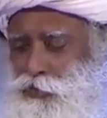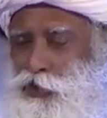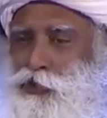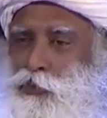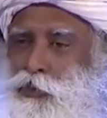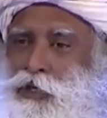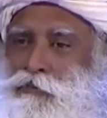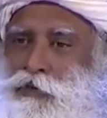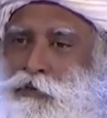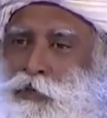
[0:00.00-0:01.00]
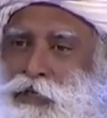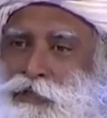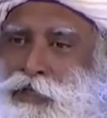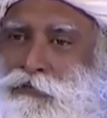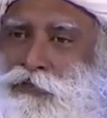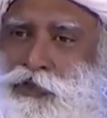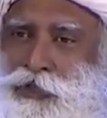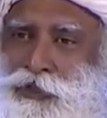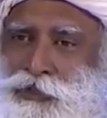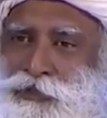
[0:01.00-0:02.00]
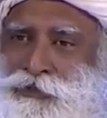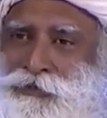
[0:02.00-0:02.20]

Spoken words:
just working for a very selfish reason,